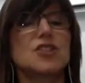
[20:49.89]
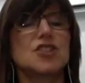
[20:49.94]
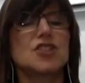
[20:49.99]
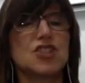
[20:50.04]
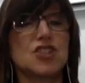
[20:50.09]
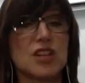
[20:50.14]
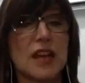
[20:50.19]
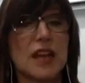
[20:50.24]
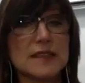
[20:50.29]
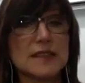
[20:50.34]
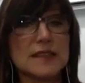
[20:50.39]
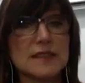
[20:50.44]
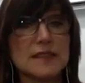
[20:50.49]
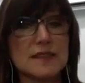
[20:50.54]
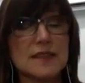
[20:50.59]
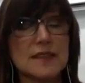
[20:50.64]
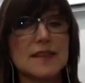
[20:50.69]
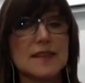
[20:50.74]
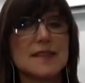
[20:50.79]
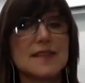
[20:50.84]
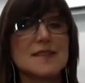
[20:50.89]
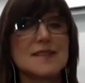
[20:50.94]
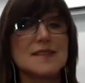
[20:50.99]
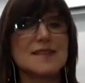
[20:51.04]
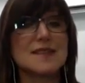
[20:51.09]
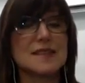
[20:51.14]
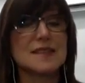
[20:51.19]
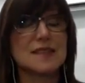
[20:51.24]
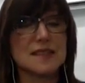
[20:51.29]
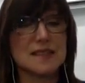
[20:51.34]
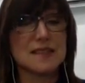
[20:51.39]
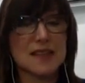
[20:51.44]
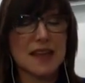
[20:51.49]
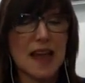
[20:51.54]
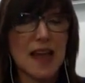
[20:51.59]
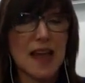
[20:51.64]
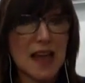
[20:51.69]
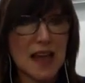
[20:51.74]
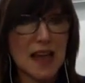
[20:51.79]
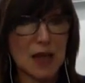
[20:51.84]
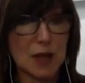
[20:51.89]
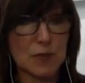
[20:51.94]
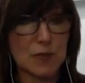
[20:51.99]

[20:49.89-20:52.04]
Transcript: just stop,